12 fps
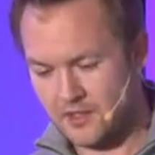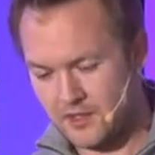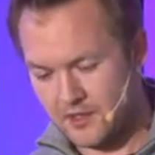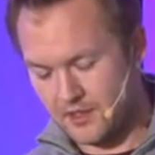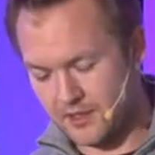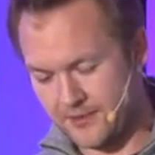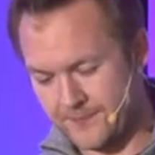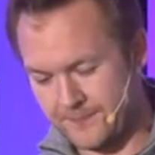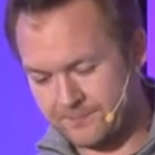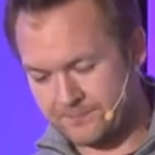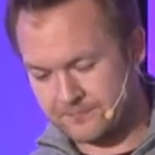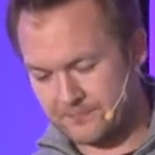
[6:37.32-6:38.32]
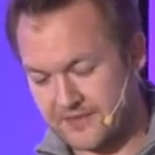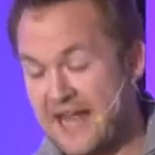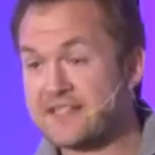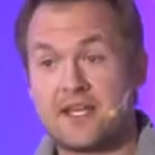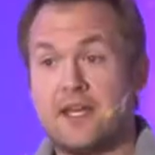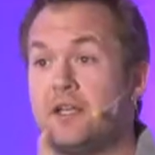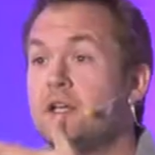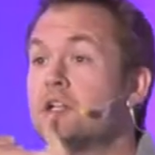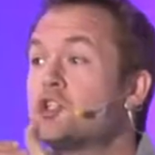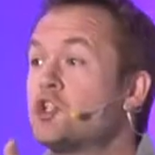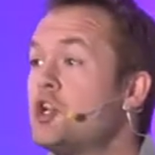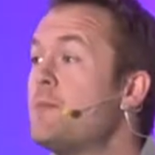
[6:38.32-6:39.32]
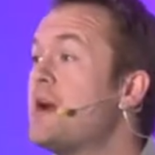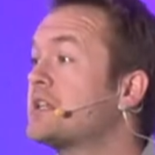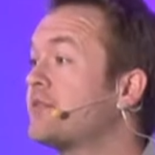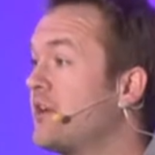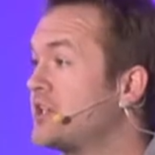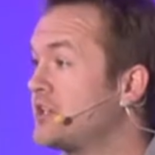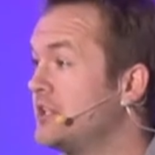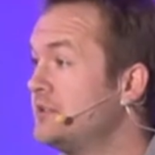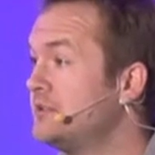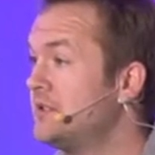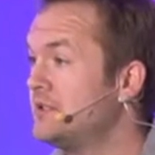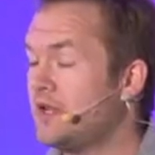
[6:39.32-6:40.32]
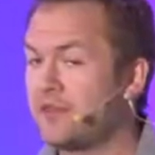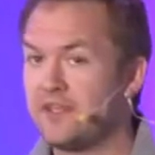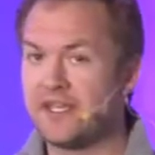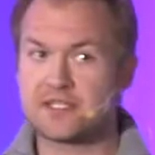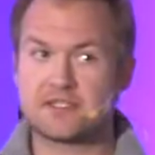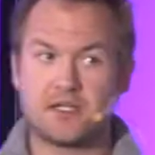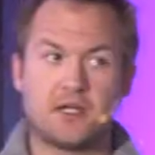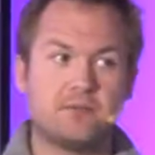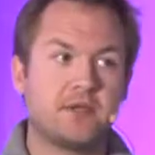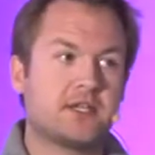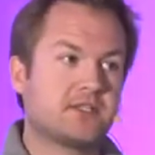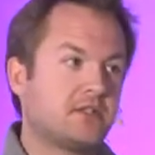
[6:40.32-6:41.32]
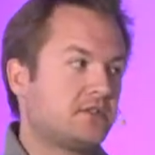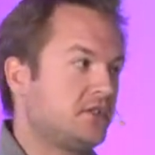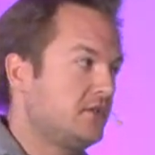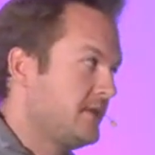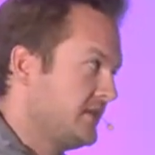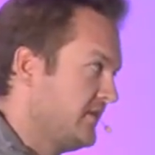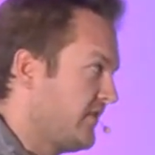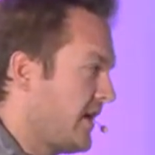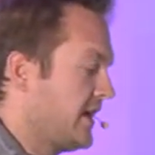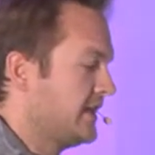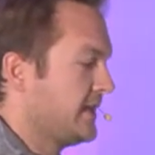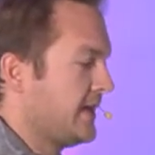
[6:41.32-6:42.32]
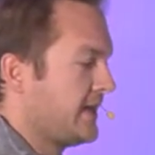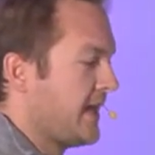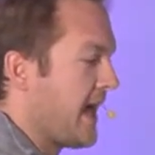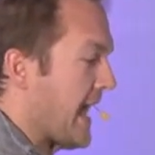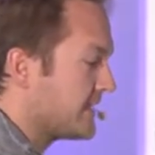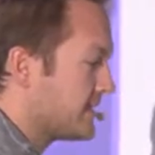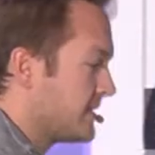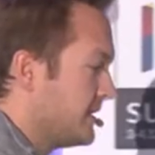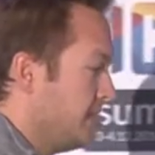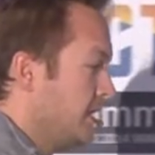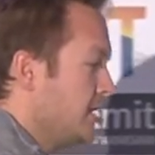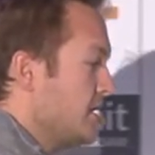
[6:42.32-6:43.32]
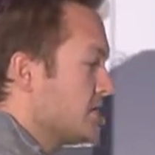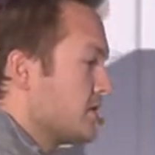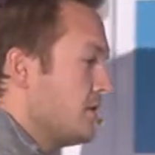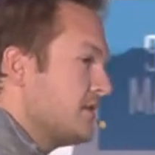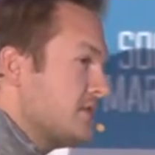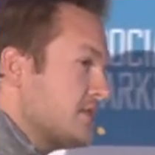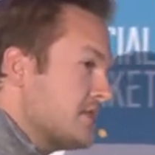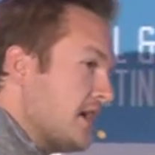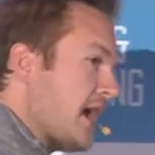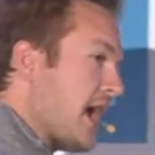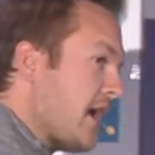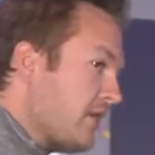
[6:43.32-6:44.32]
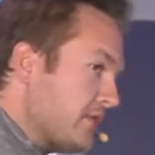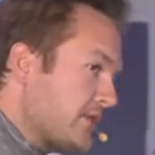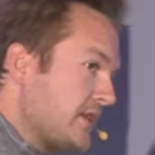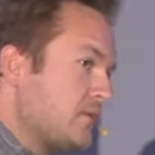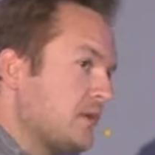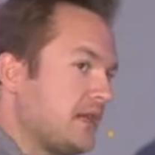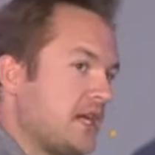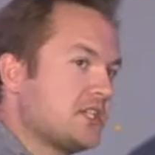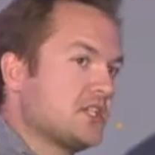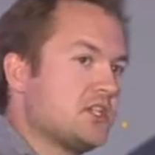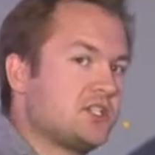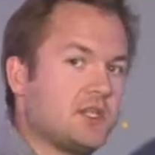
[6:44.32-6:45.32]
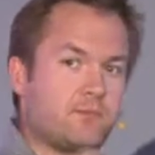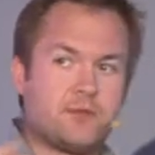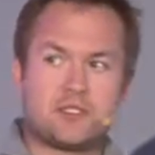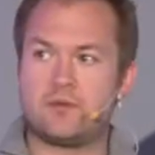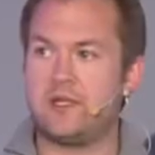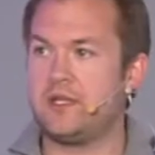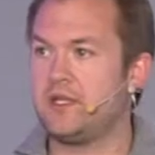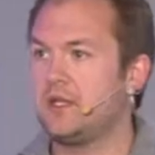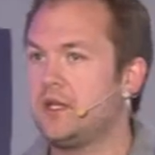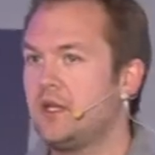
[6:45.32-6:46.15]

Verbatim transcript: Um, that said, too much friction, nothing gets done because you're too busy fighting like cats. So it, there's a healthy relationship between